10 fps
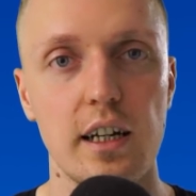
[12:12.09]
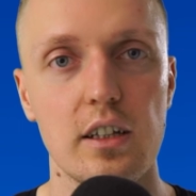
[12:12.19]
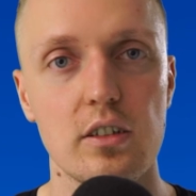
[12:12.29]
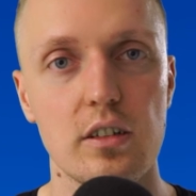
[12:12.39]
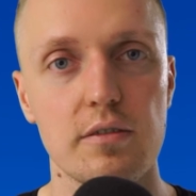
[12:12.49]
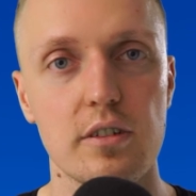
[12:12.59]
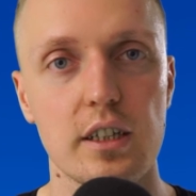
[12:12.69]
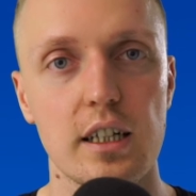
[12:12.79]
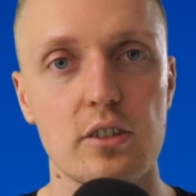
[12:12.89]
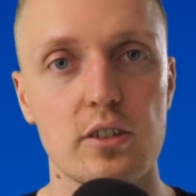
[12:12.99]
don't
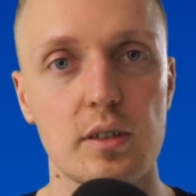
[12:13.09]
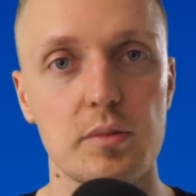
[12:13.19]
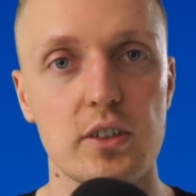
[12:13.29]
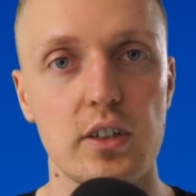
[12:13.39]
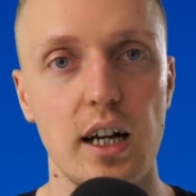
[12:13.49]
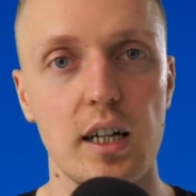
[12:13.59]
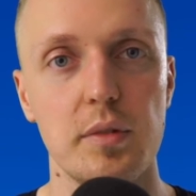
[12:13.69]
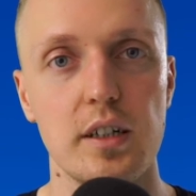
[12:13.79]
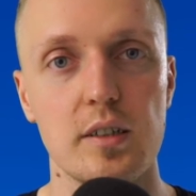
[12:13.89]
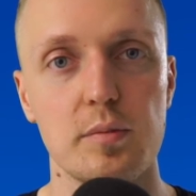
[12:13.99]
forget to subscribe
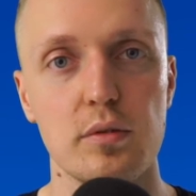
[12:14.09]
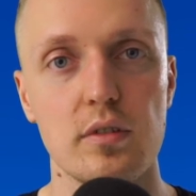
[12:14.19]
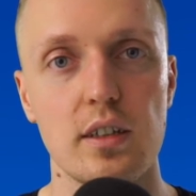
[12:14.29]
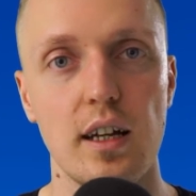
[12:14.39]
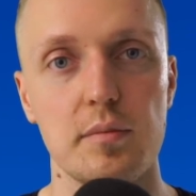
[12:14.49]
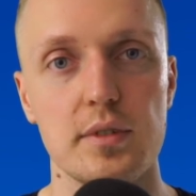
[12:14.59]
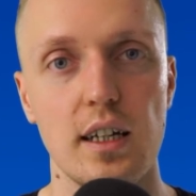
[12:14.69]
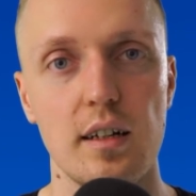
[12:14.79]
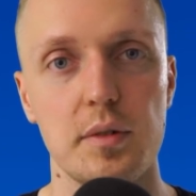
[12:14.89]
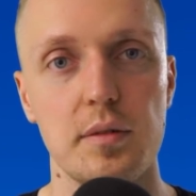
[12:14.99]
and put thumbs
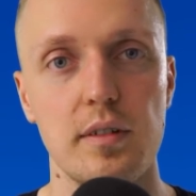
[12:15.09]
up.